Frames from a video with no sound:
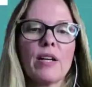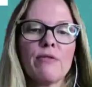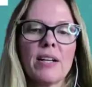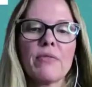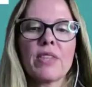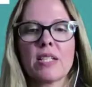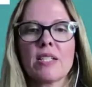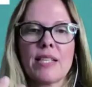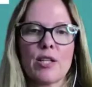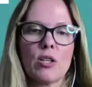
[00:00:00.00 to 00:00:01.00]
I find
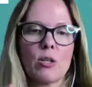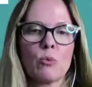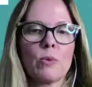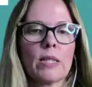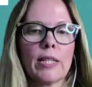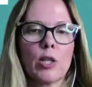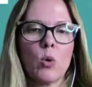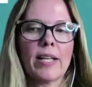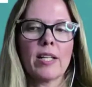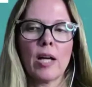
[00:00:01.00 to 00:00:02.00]
things that are really
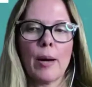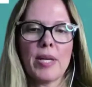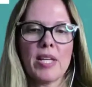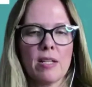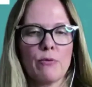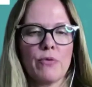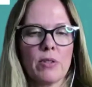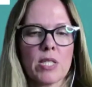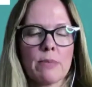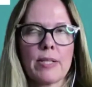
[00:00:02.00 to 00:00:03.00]
quite gummy. It
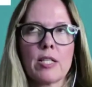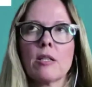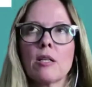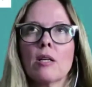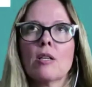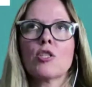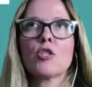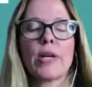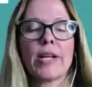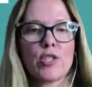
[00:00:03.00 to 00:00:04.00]
feels a bit
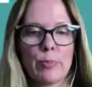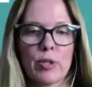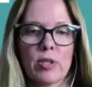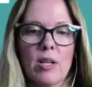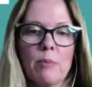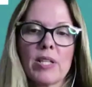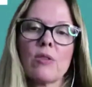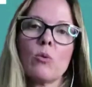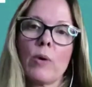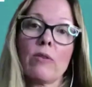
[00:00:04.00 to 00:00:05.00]
strange to put it on, but
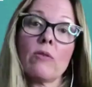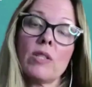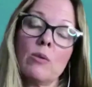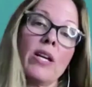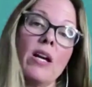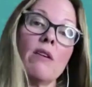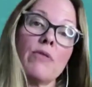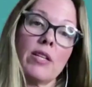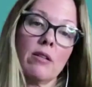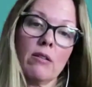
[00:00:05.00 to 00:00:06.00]
in the weather that we have
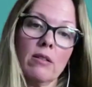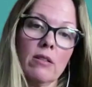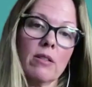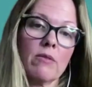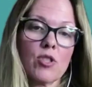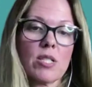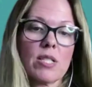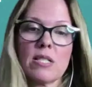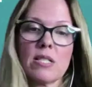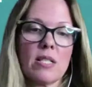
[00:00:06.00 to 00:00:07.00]
here in the
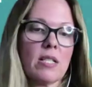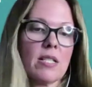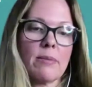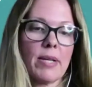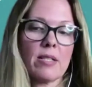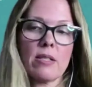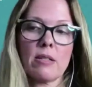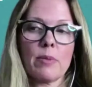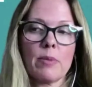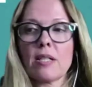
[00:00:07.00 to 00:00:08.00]
GCC, it's
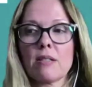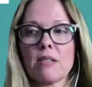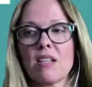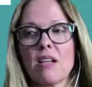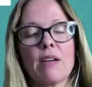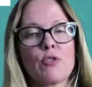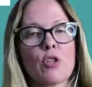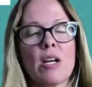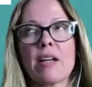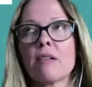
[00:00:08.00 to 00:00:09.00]
amazing because I've
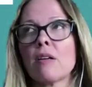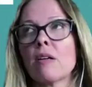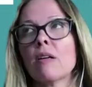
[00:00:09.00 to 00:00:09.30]
tried